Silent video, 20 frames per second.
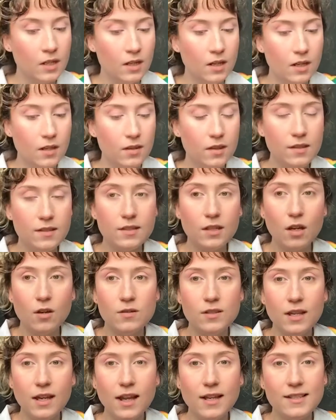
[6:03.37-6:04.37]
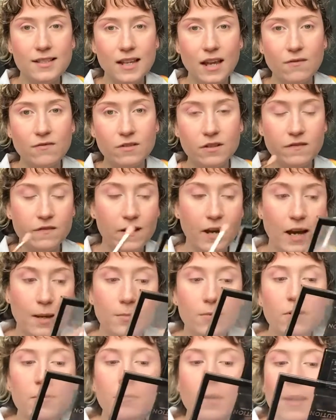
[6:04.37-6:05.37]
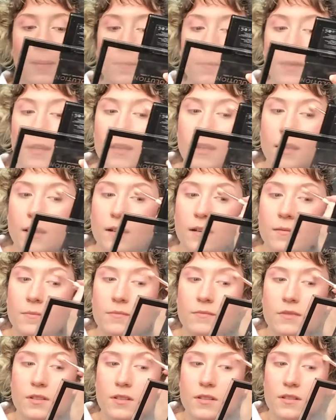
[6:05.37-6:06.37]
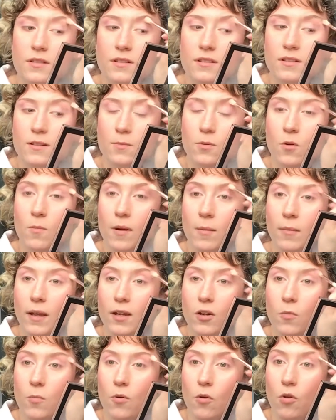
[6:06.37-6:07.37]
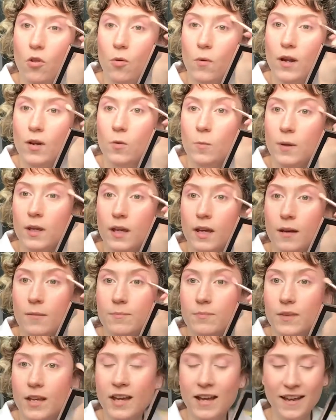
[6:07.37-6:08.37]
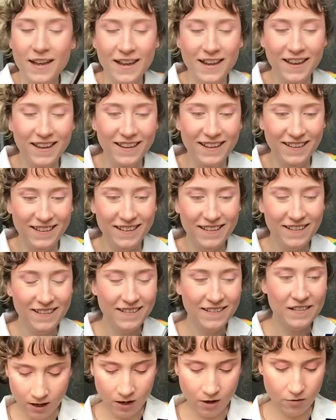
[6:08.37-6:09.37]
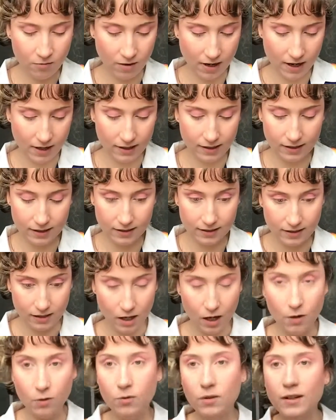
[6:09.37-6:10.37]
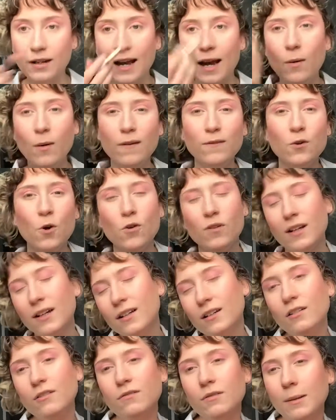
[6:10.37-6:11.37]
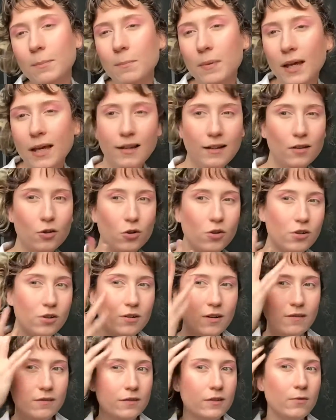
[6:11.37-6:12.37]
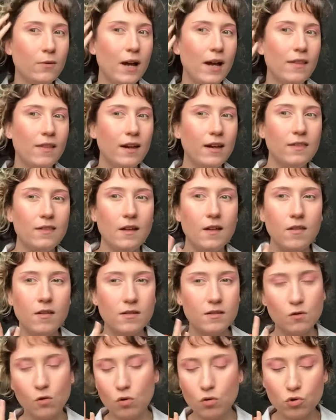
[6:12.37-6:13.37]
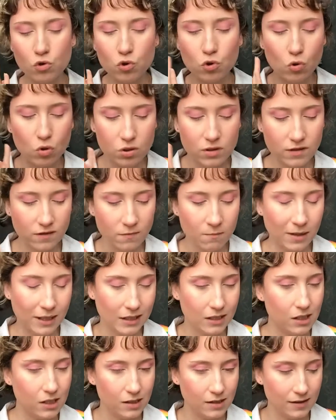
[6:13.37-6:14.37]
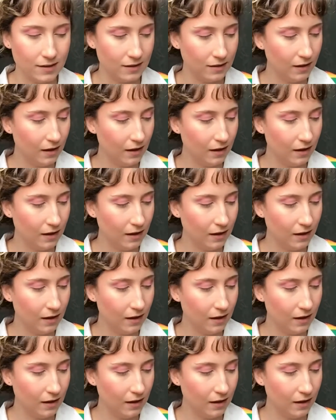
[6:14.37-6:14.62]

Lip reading: This goes against every fibre in my being to put my makeup all the way up here. Right, so now I've got like a lovely pink colour everywhere that I think that sort of matches